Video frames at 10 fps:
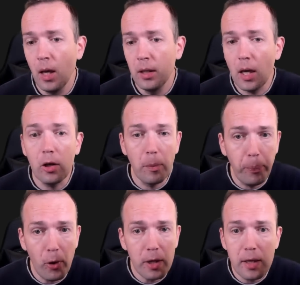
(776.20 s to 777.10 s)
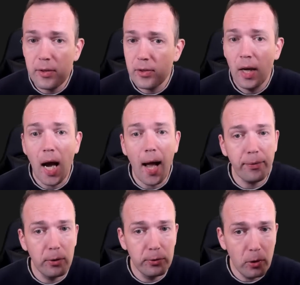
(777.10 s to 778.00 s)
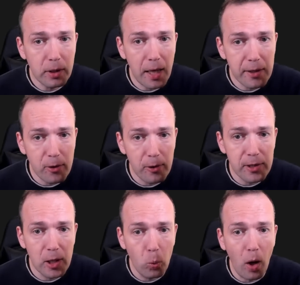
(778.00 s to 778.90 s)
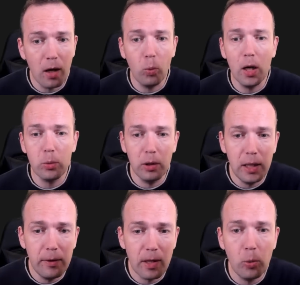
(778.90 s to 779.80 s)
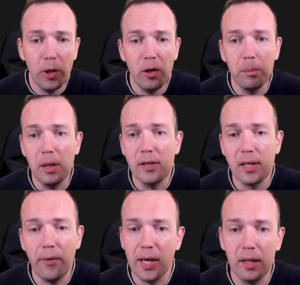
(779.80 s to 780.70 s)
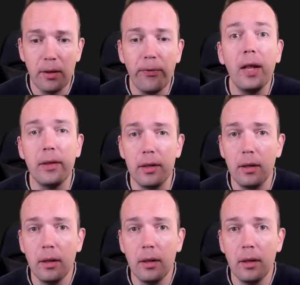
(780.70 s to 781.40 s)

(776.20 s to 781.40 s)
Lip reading: Now the point is, after rook takes on c1, white will leave the queen on b7 undefended.